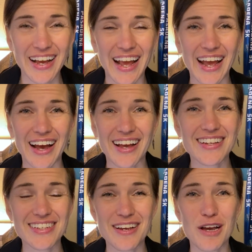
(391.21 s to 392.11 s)

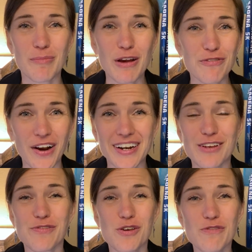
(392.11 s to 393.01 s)
And my friend,
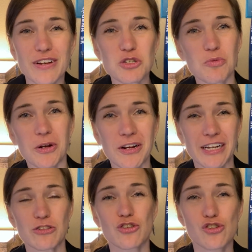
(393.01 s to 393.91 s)
if you've
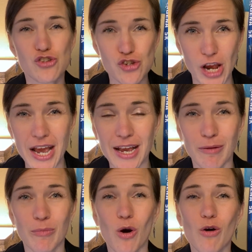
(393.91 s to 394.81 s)
experienced
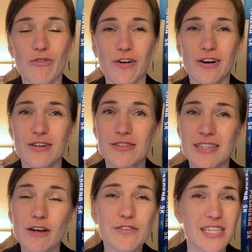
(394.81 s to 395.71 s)
shame over
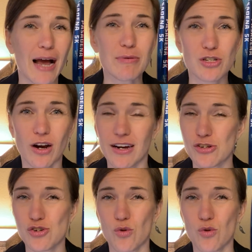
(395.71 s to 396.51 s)
self-sabotage,